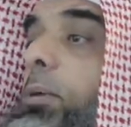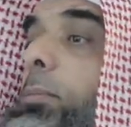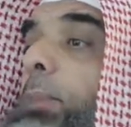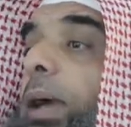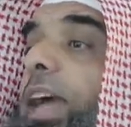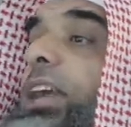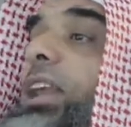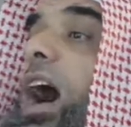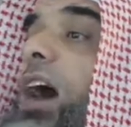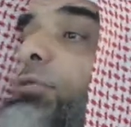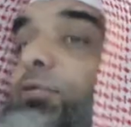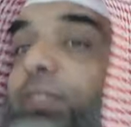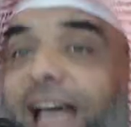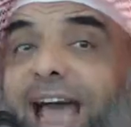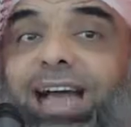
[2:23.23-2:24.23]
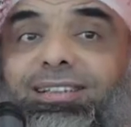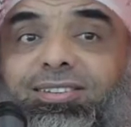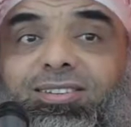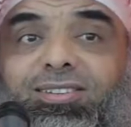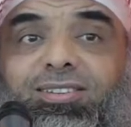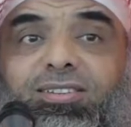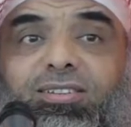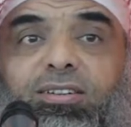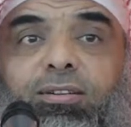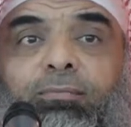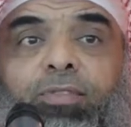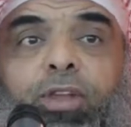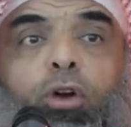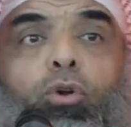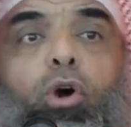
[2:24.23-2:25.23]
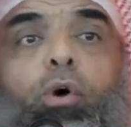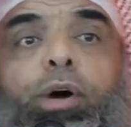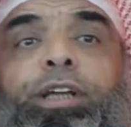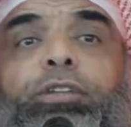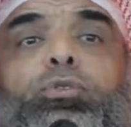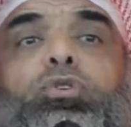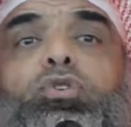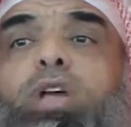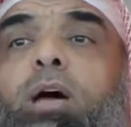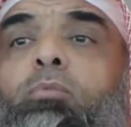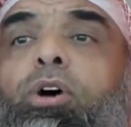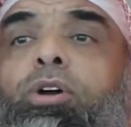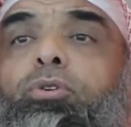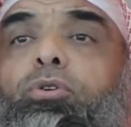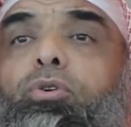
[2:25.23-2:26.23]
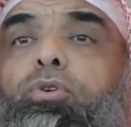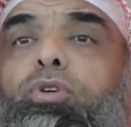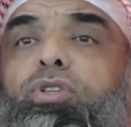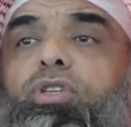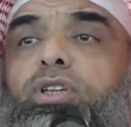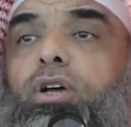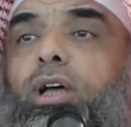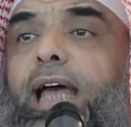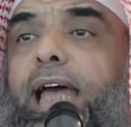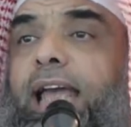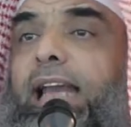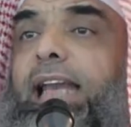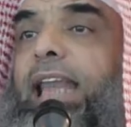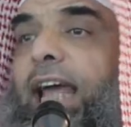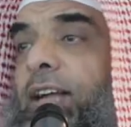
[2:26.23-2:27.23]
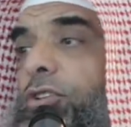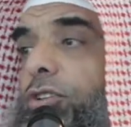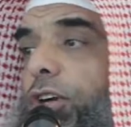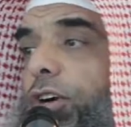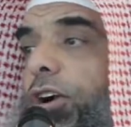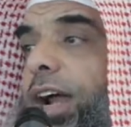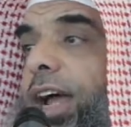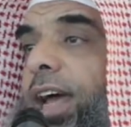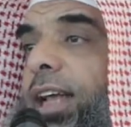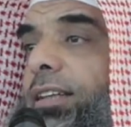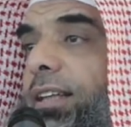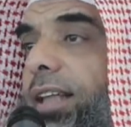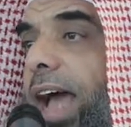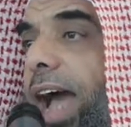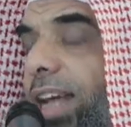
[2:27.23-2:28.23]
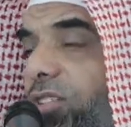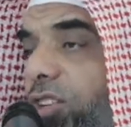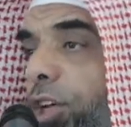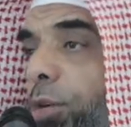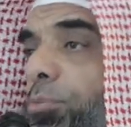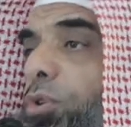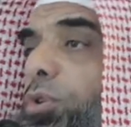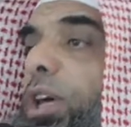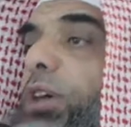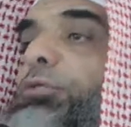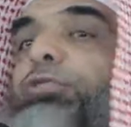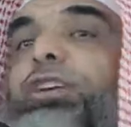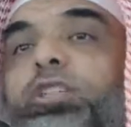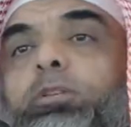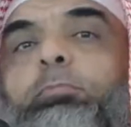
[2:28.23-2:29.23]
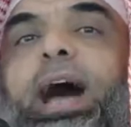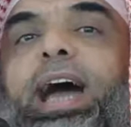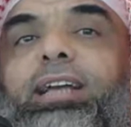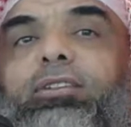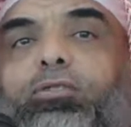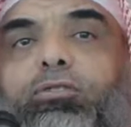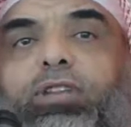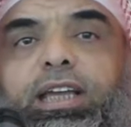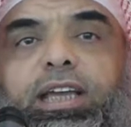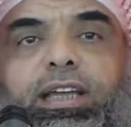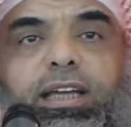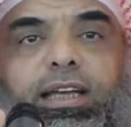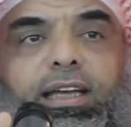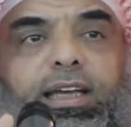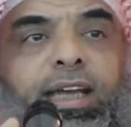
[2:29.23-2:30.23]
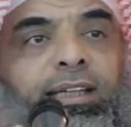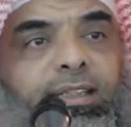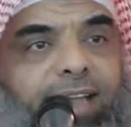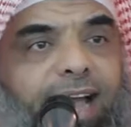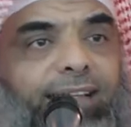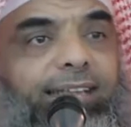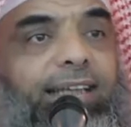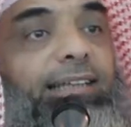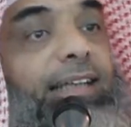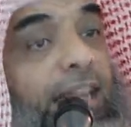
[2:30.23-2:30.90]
paying off debts, going to someone who's a lender and ask him to give respite to the indebted,